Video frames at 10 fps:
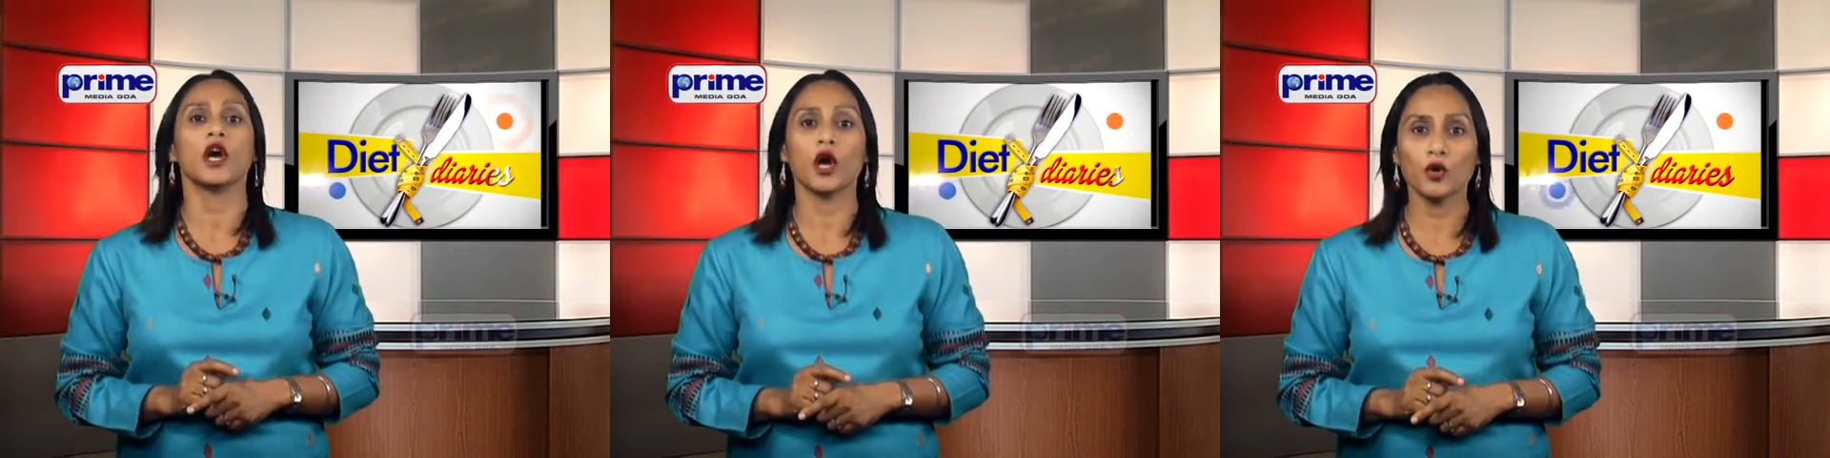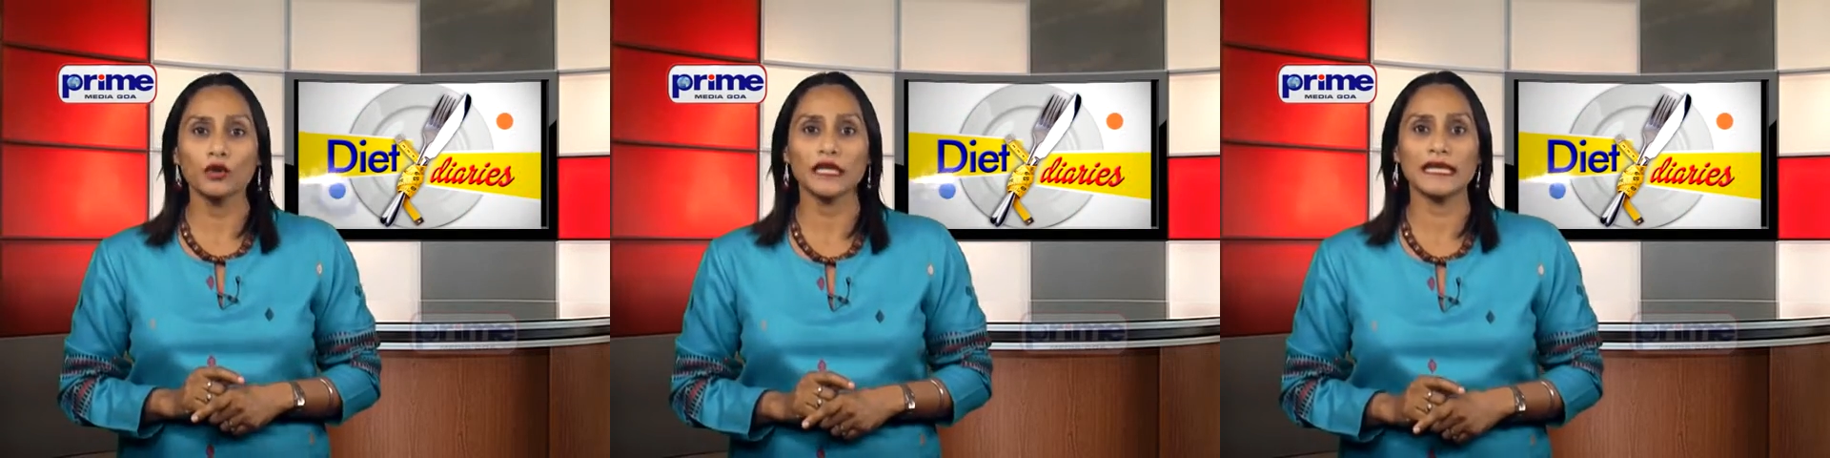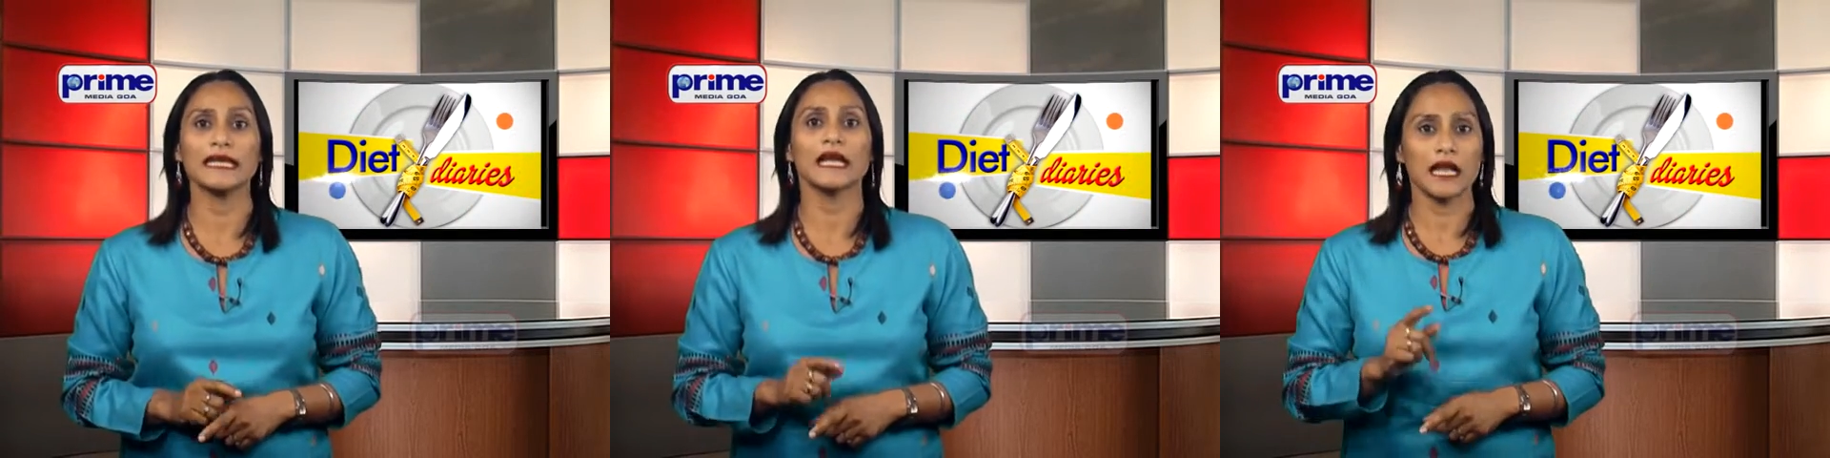
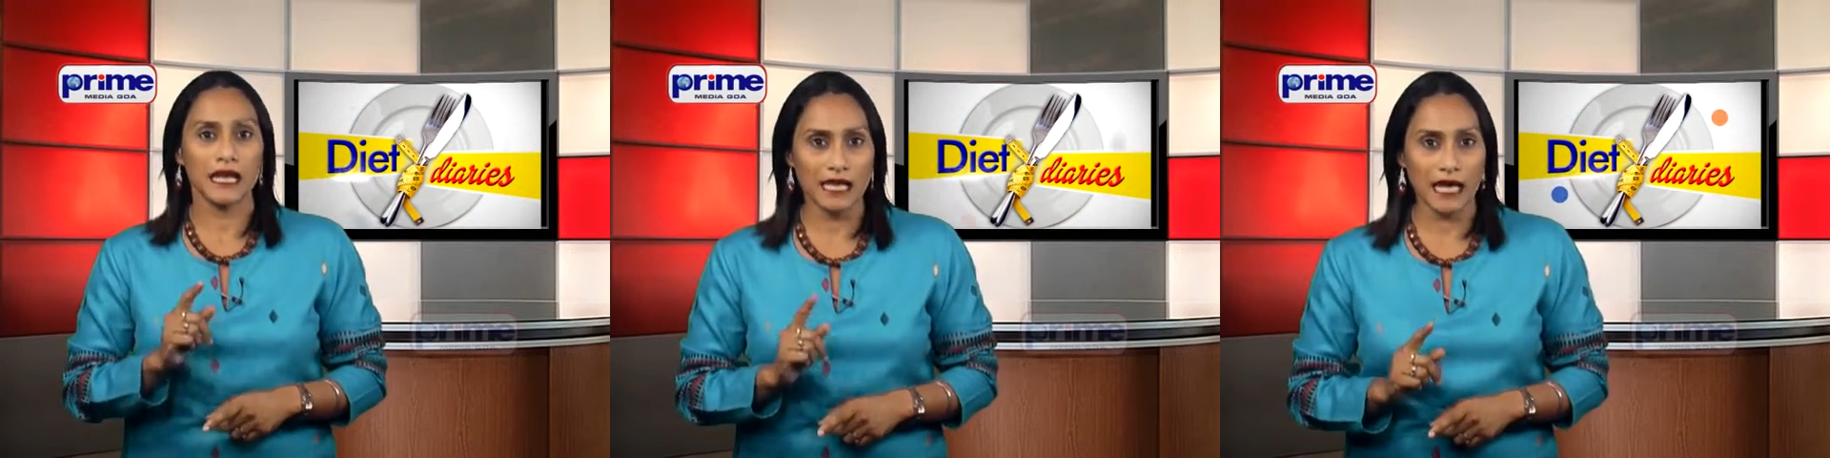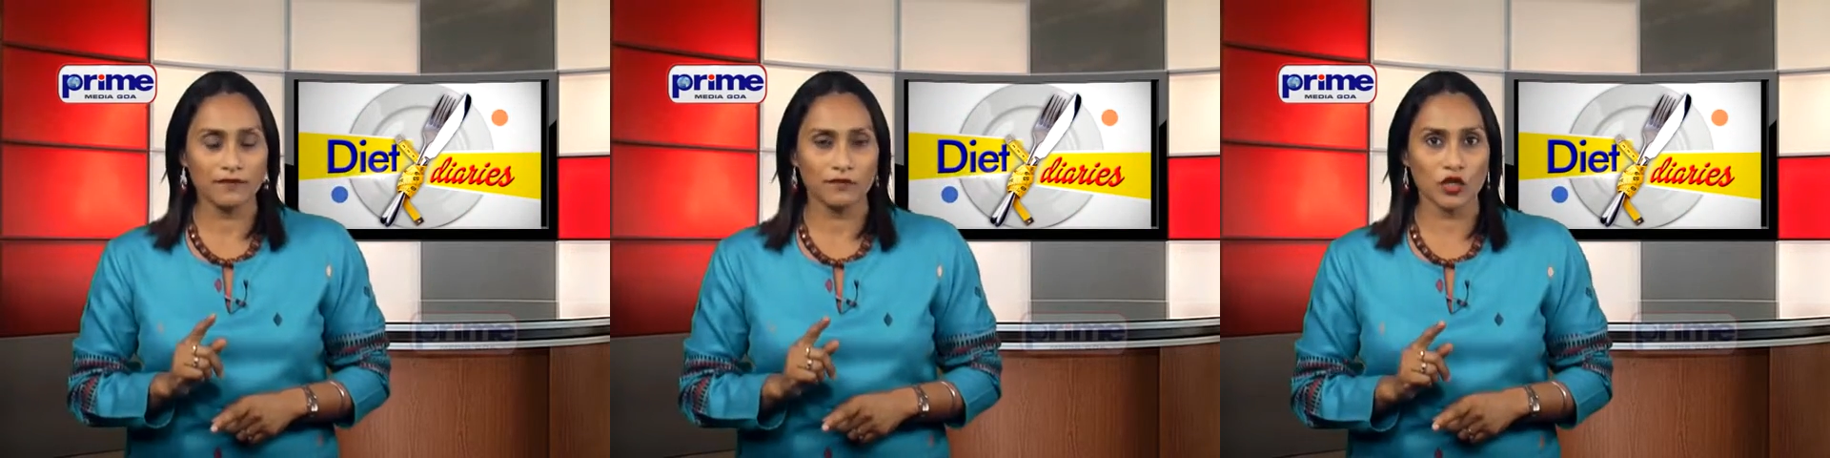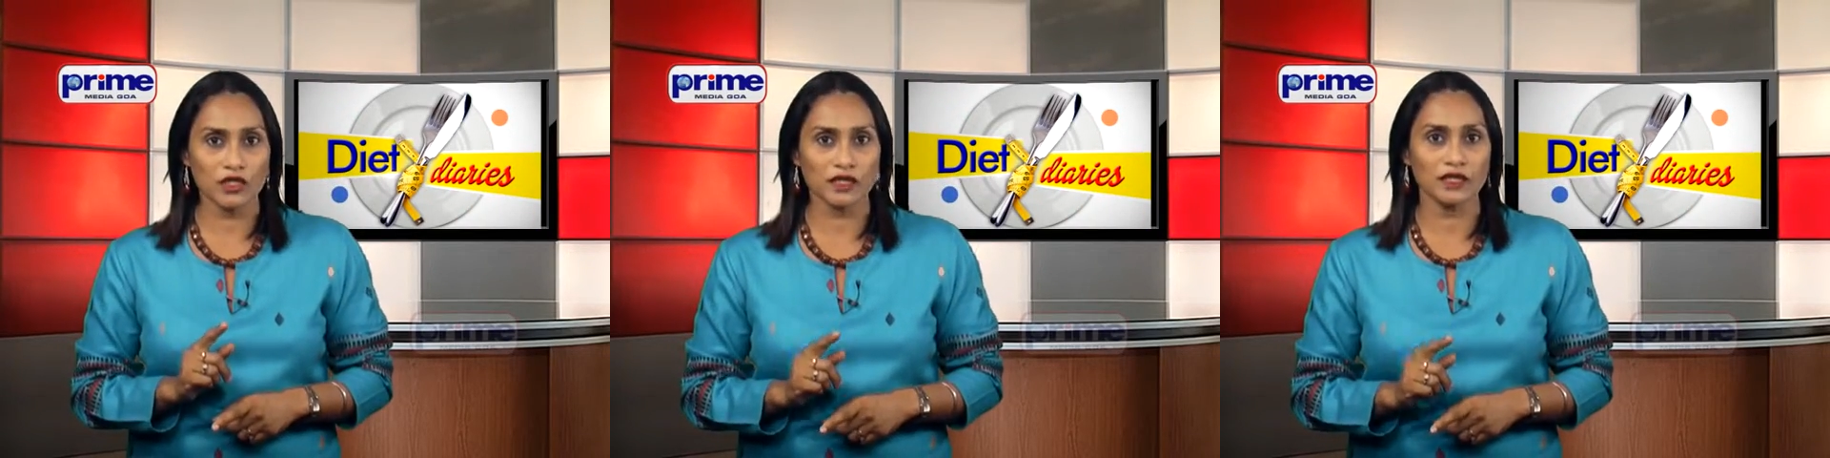only lime
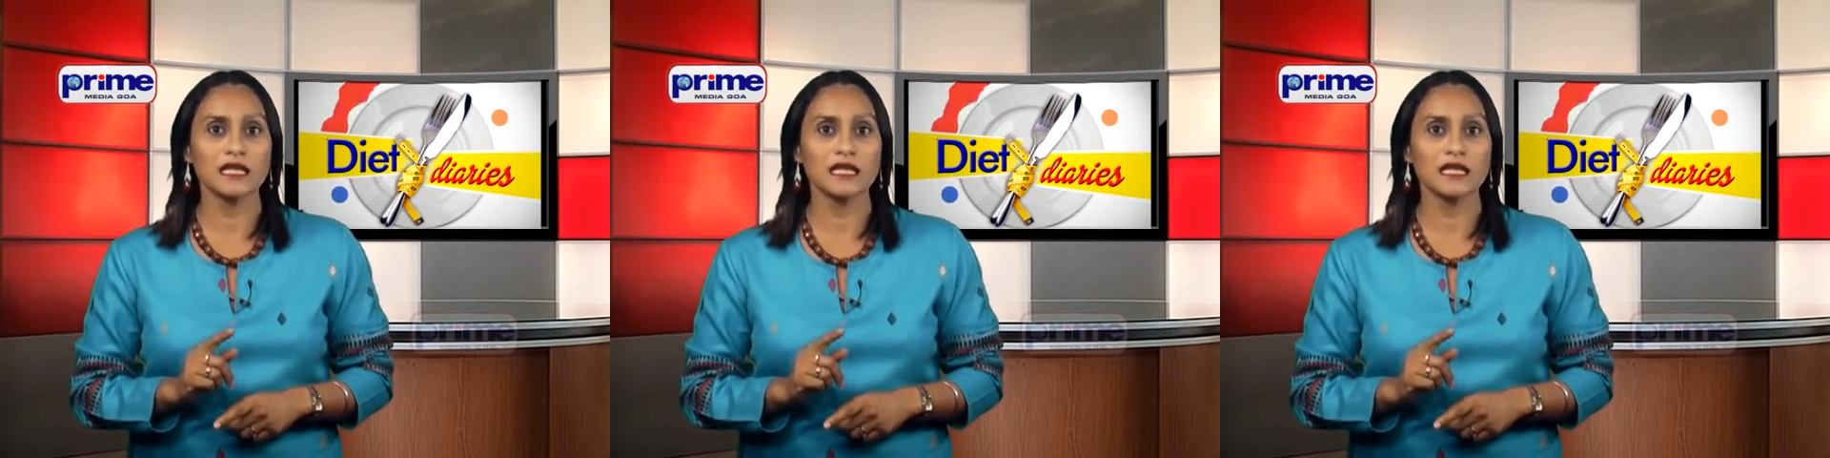water,